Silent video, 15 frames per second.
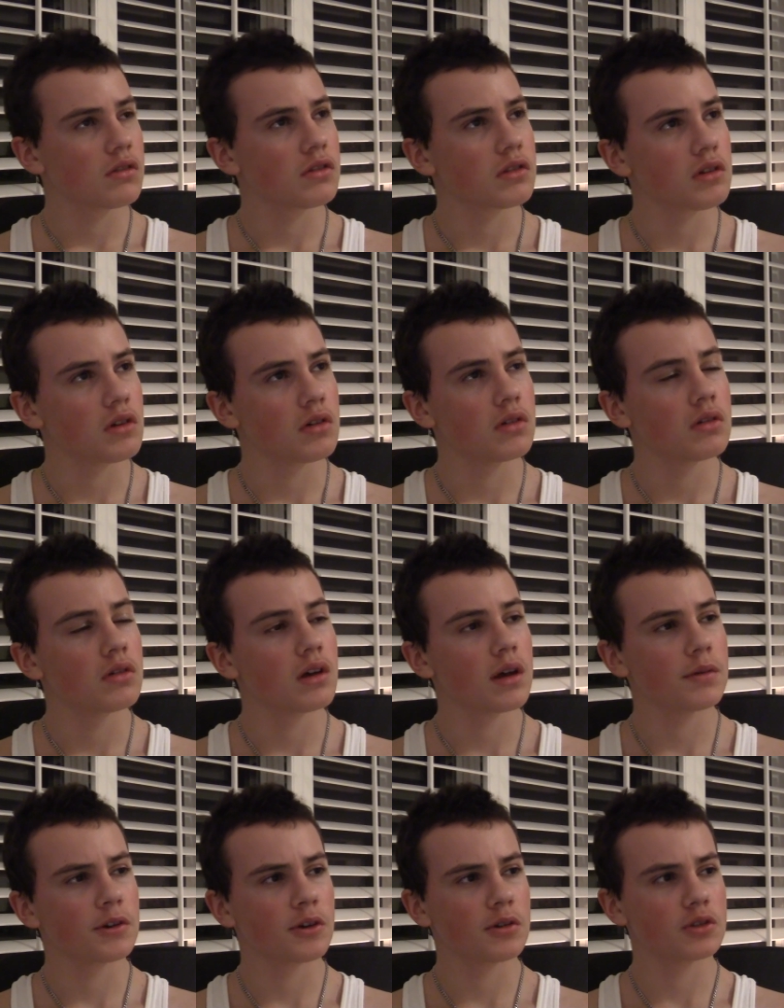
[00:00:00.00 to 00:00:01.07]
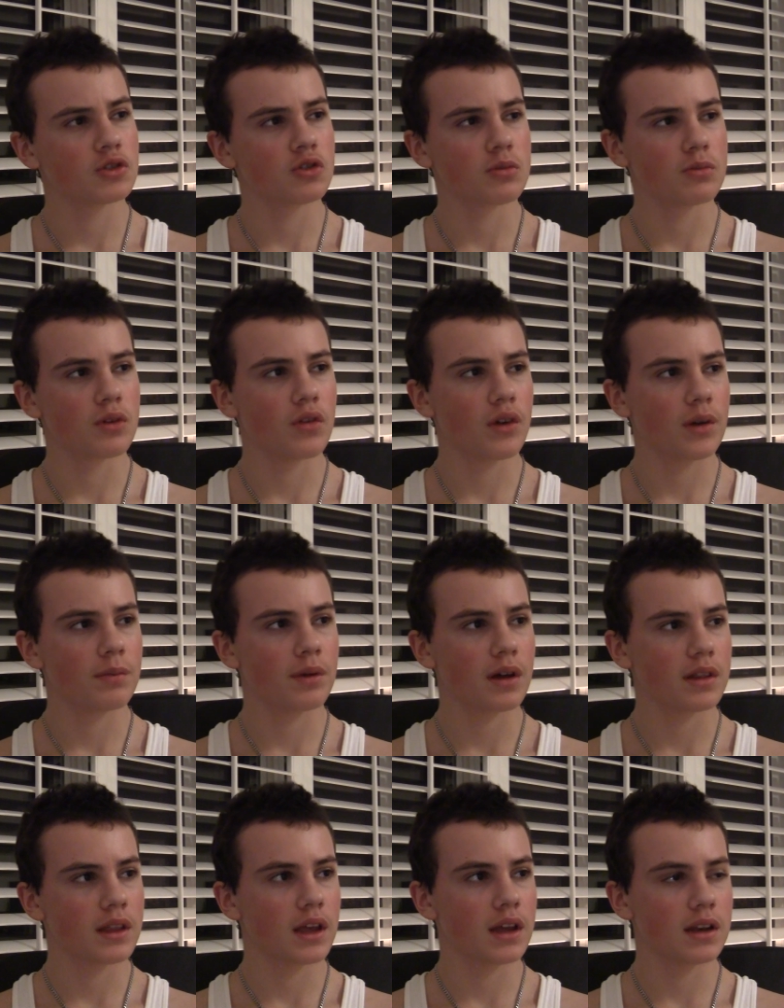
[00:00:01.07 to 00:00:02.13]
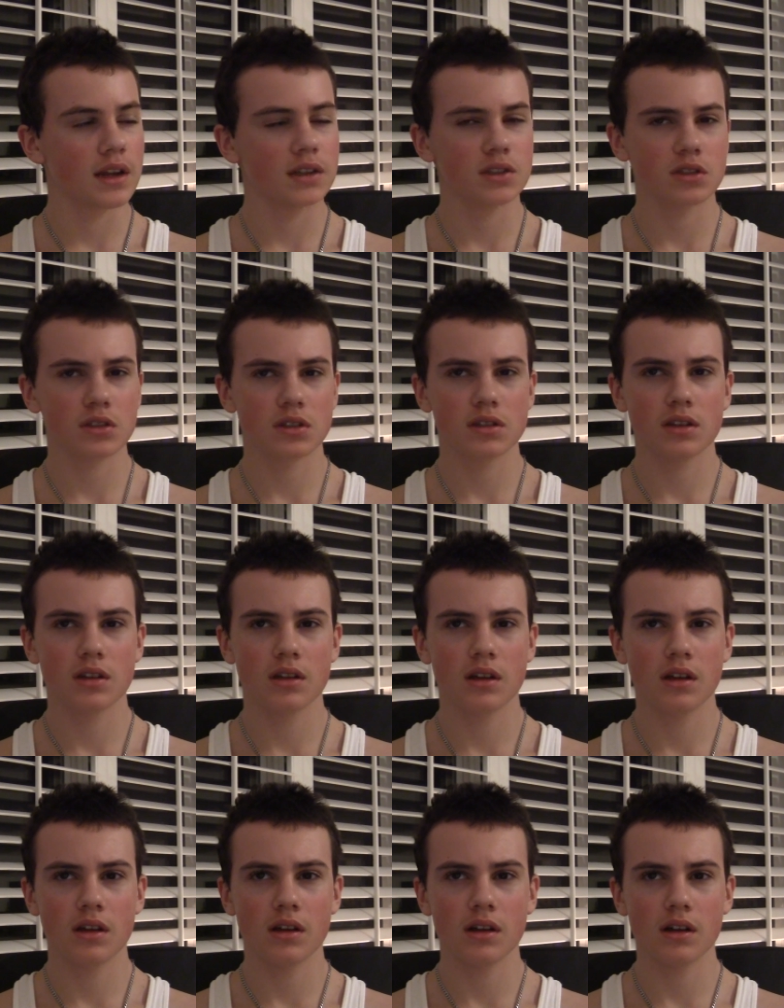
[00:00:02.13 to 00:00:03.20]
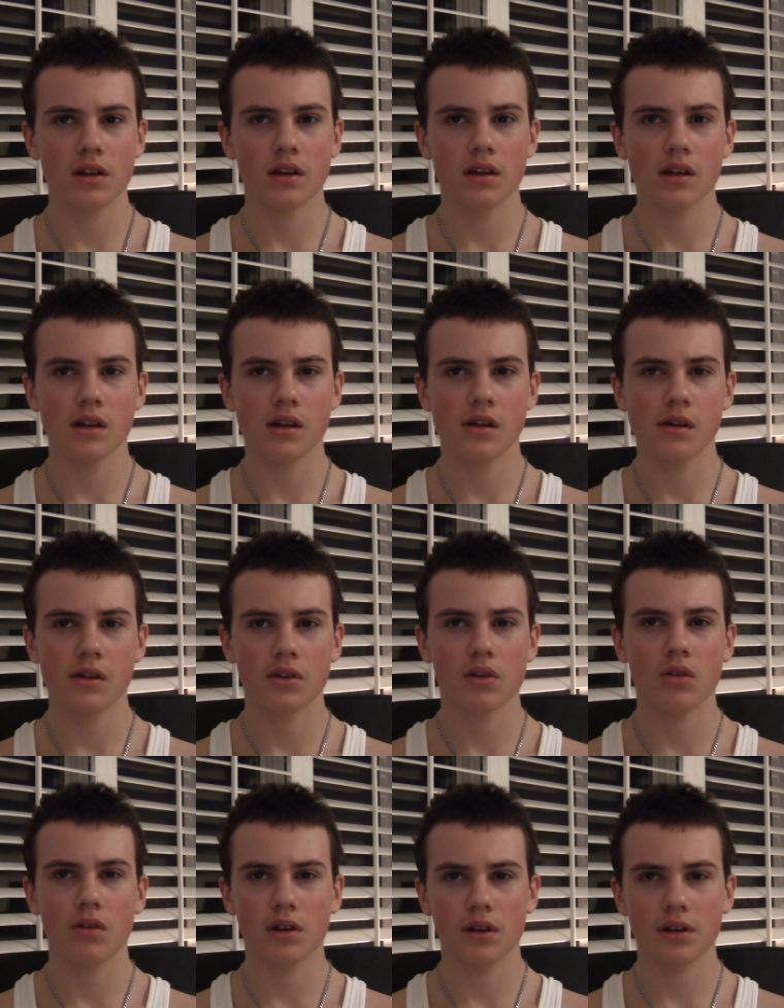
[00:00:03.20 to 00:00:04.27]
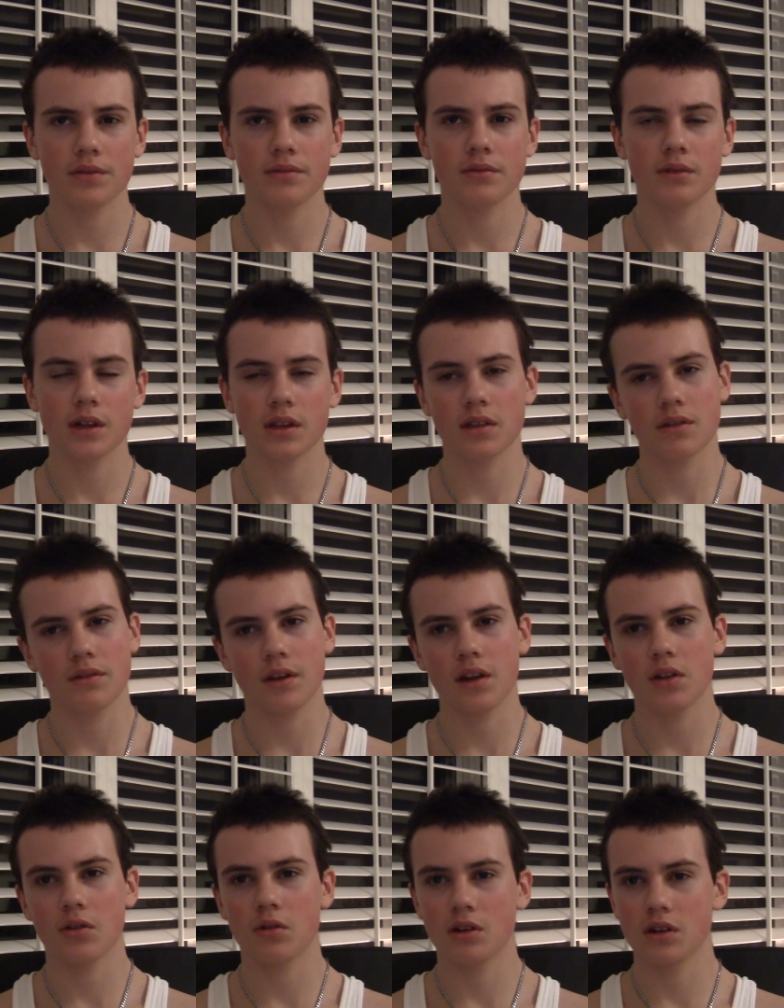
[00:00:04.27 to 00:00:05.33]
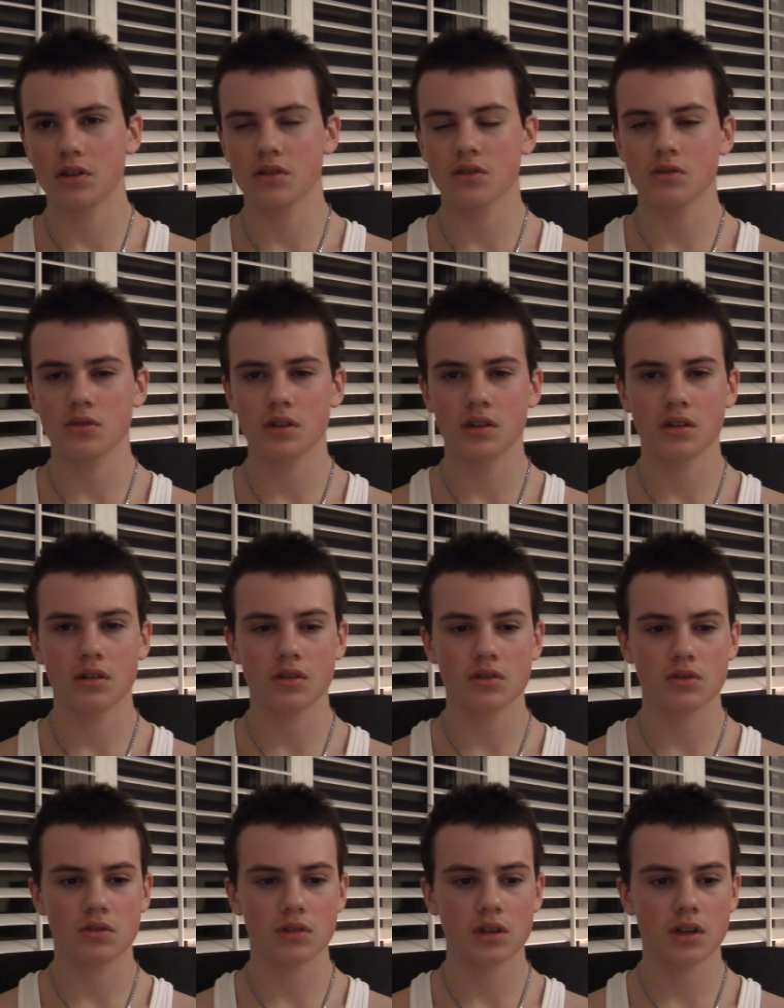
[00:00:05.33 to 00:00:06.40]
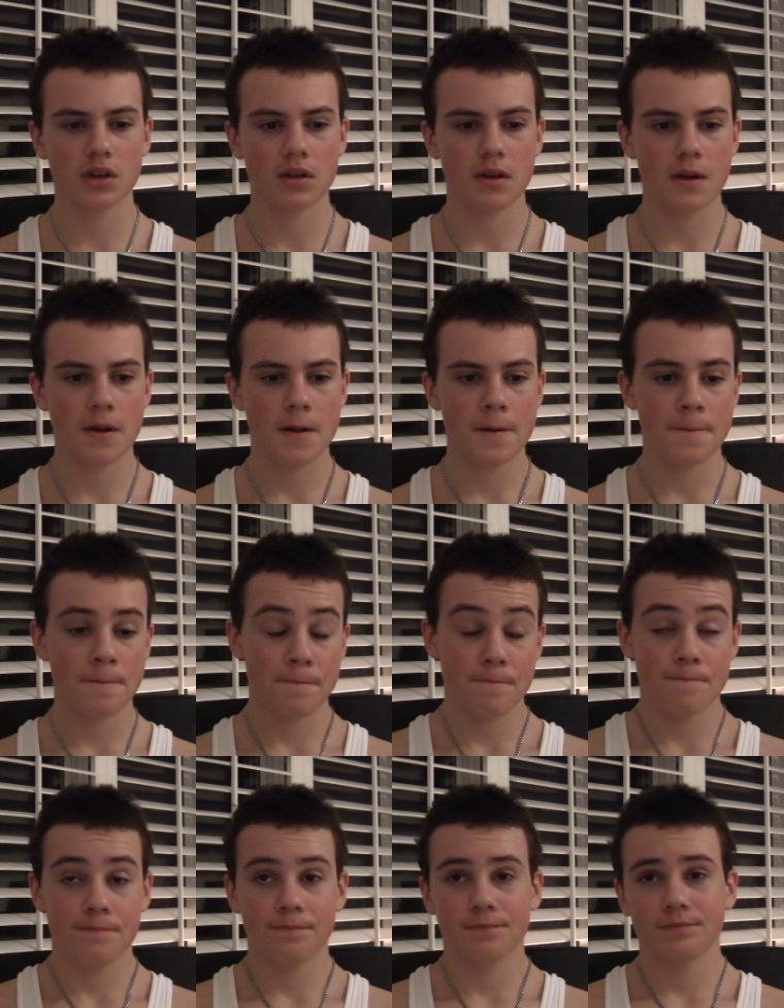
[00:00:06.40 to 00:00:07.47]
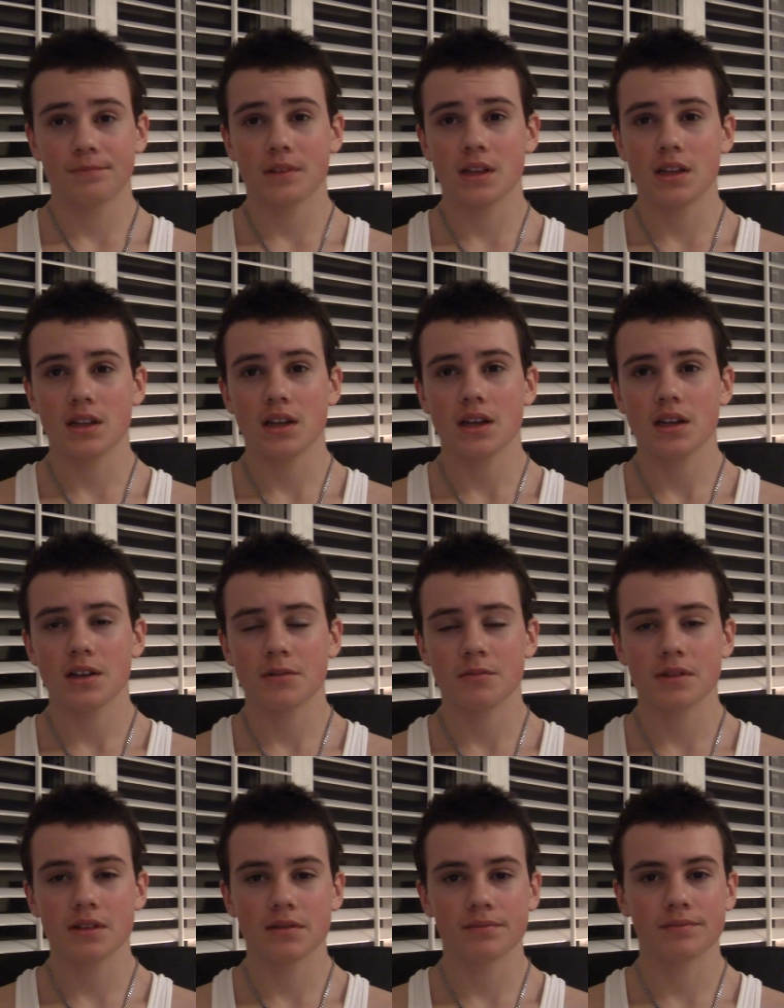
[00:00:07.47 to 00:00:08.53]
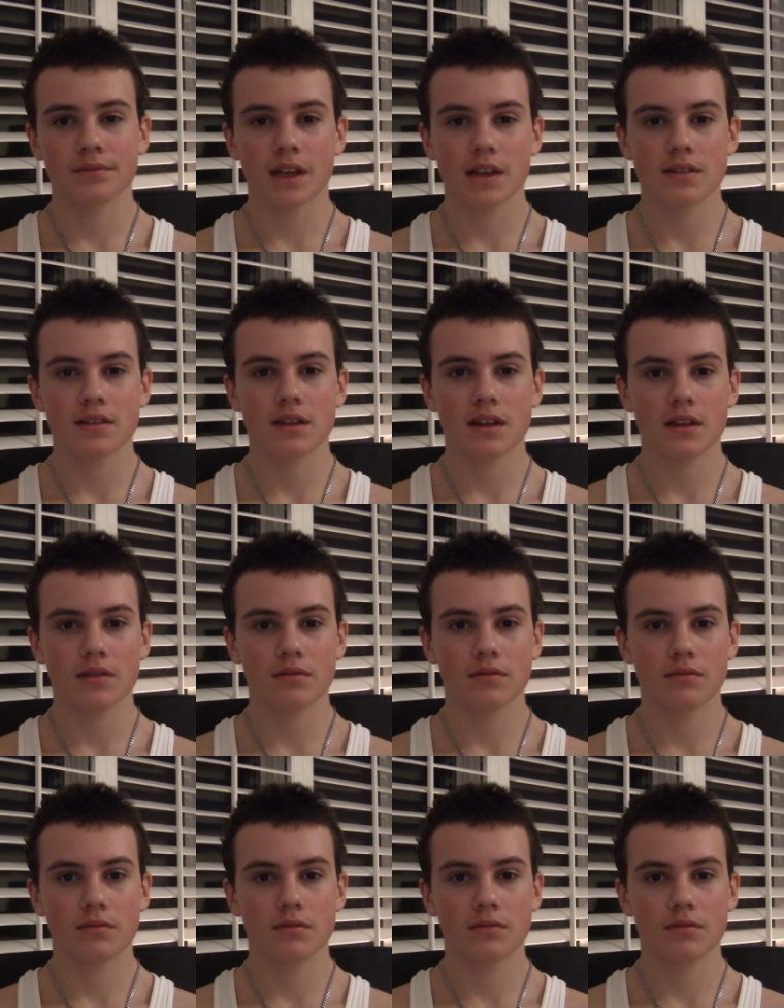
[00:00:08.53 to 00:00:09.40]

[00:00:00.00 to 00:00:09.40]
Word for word: So I'm going to improve upon that next uh, quarter, right? The final quarter of the school year. And yeah, I mean, that's that.